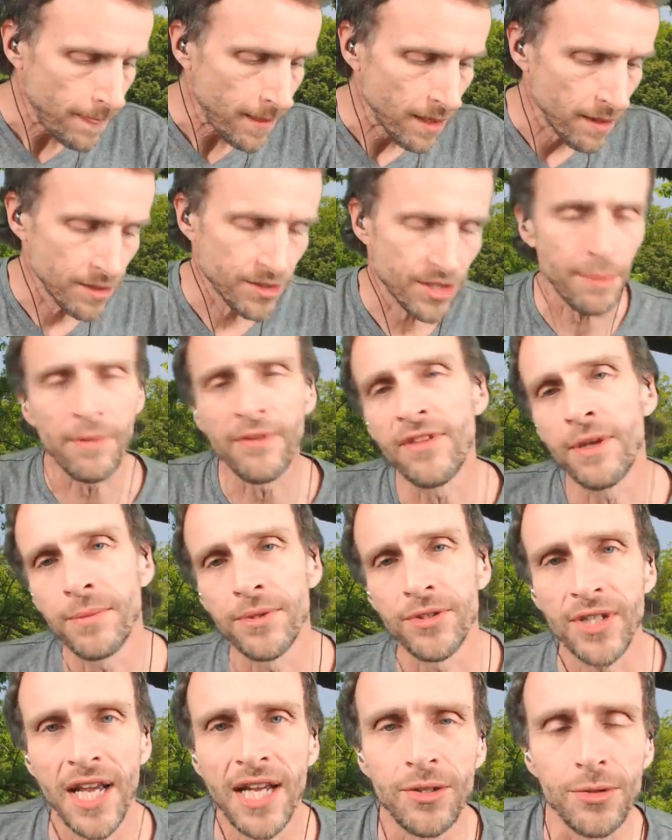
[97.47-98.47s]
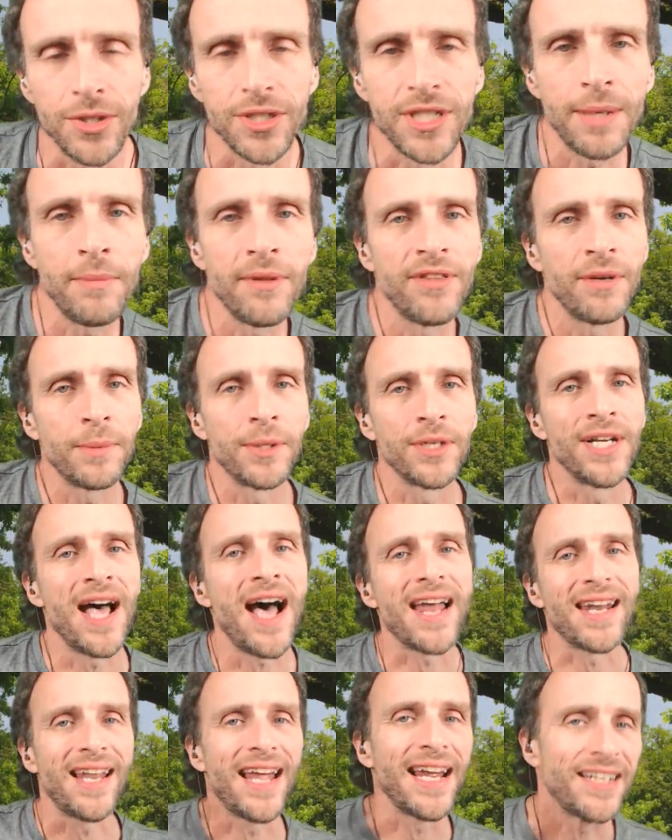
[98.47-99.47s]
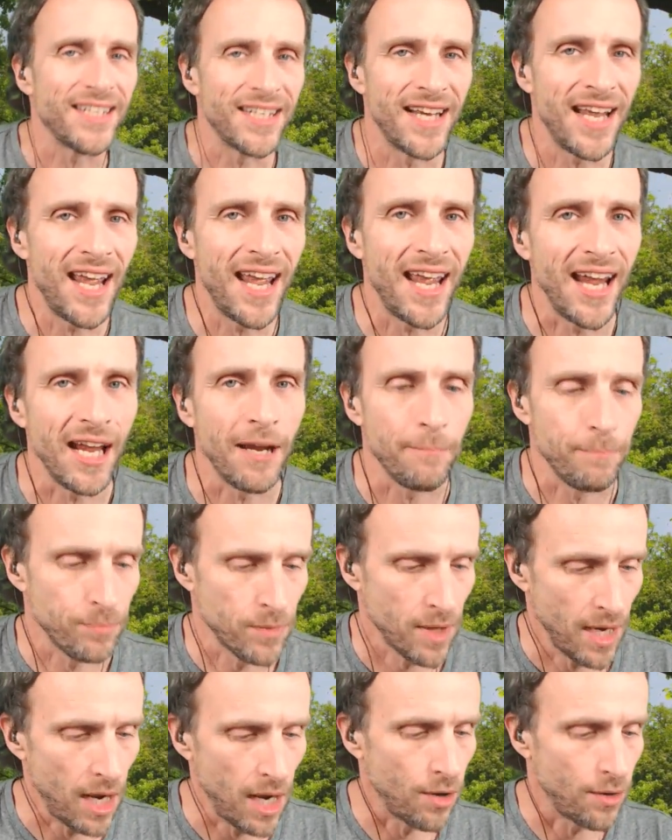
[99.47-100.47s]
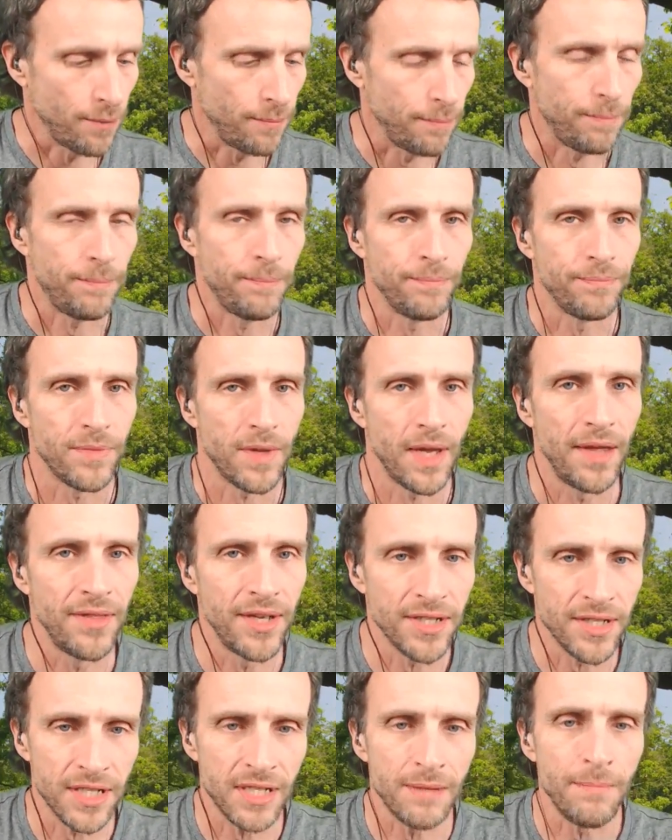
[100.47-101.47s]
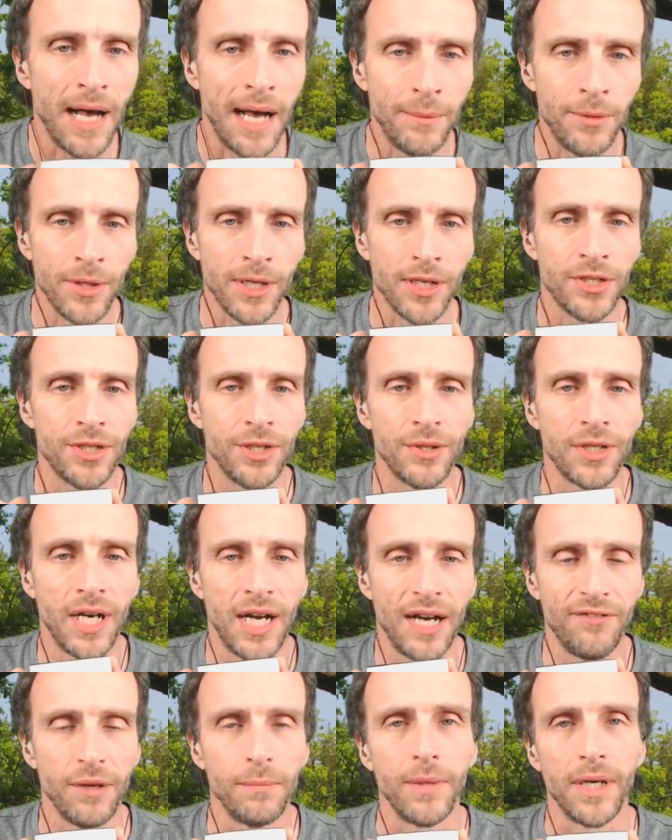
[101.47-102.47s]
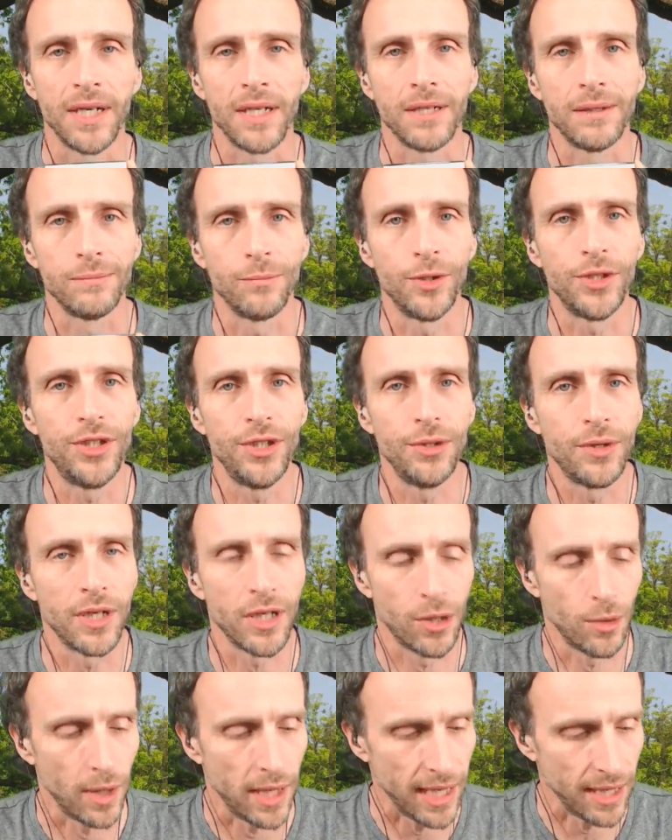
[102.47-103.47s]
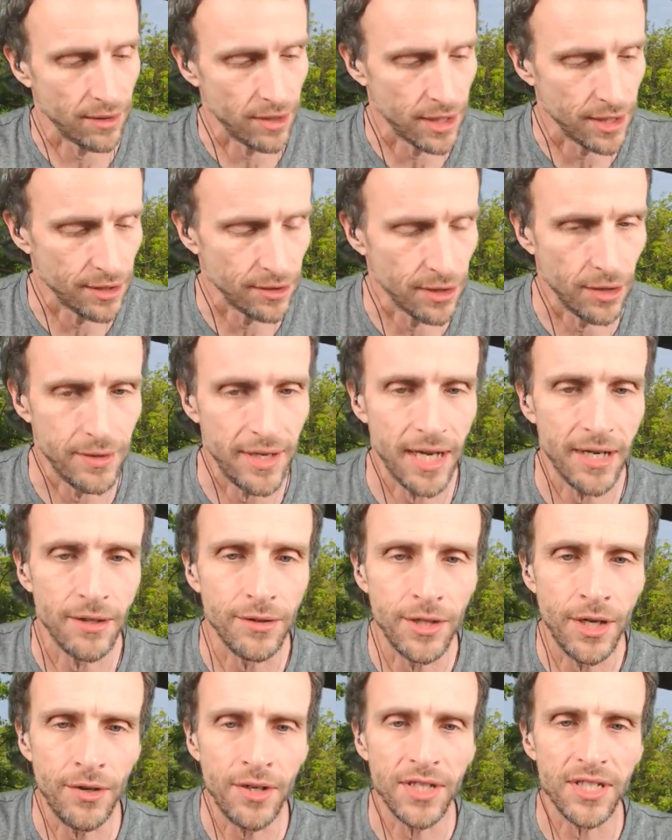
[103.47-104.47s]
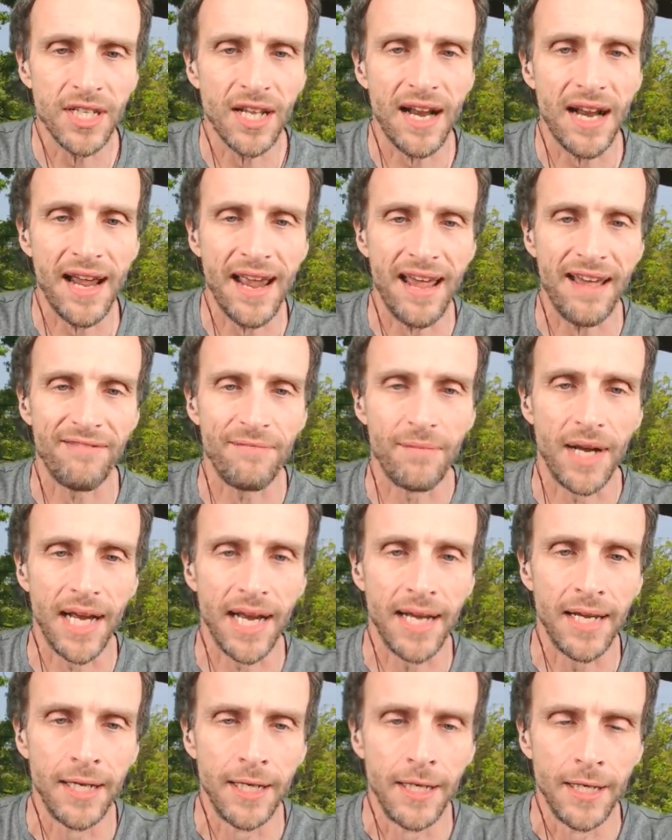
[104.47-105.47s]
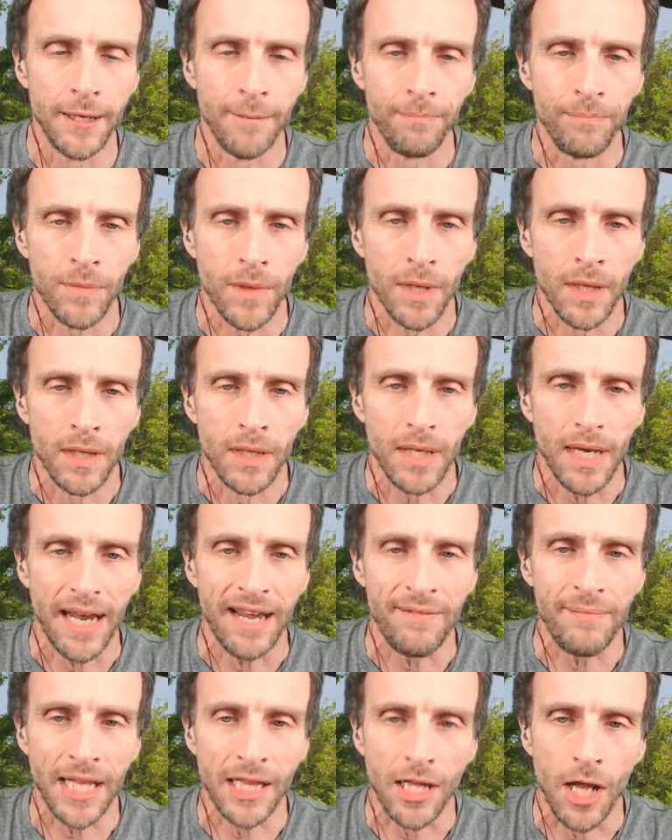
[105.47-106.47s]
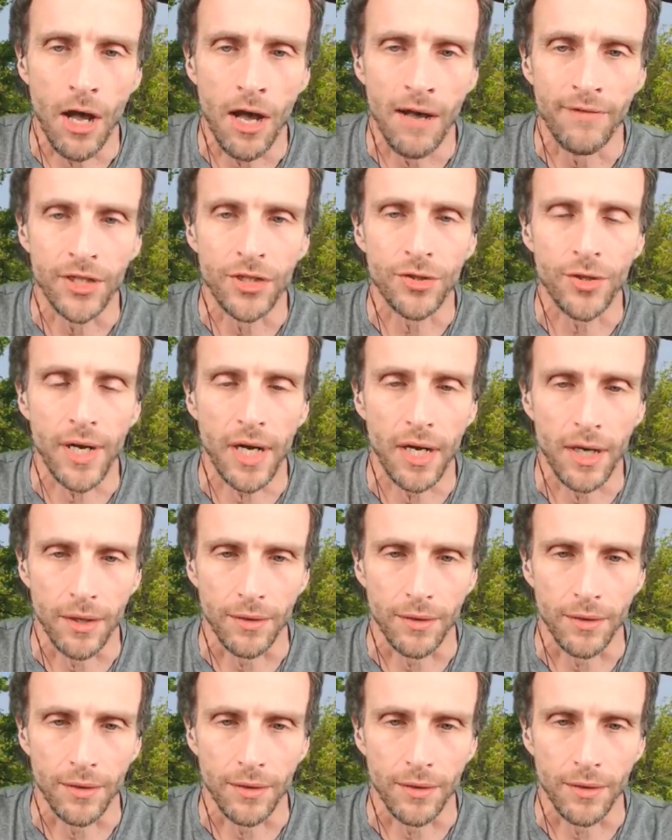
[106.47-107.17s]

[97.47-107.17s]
Some of them are scheduled, some of them are not, like today. Oh, and this is a Bob Doyle Show coffee mug, which you can acquire on your own. Now you'll notice that I have my law of attraction.